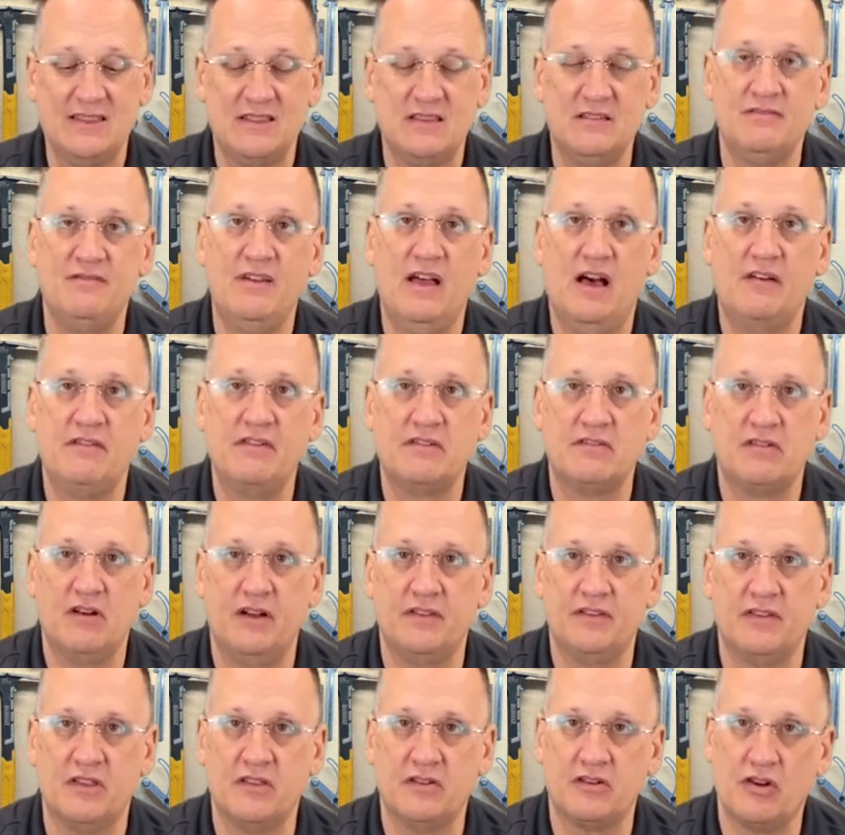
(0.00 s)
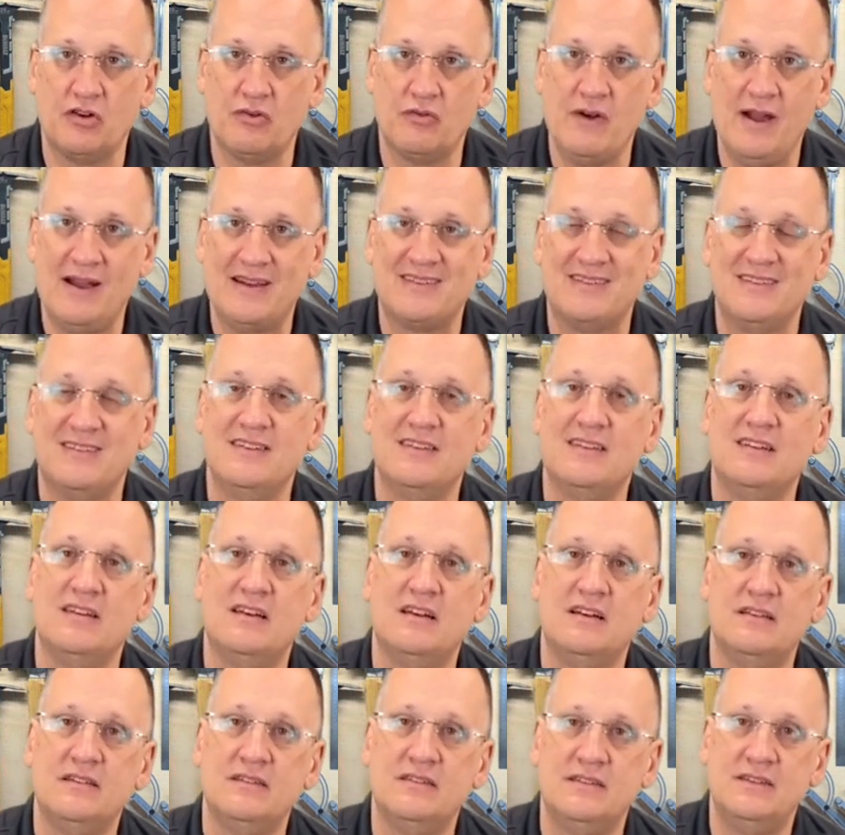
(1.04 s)
the valving rod to the correct
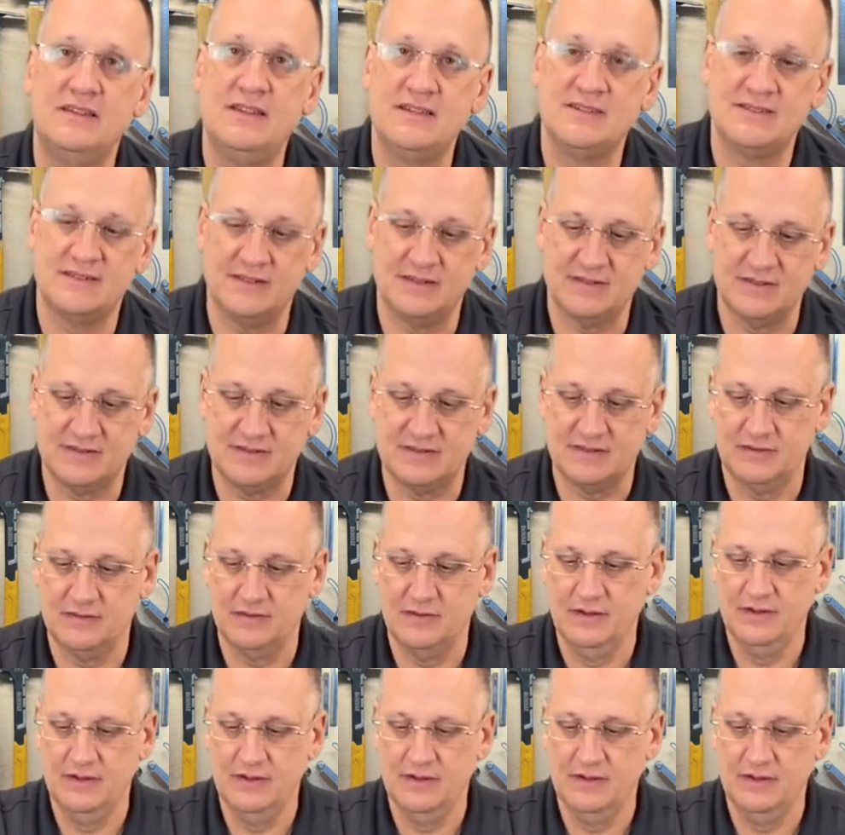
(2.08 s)
distance.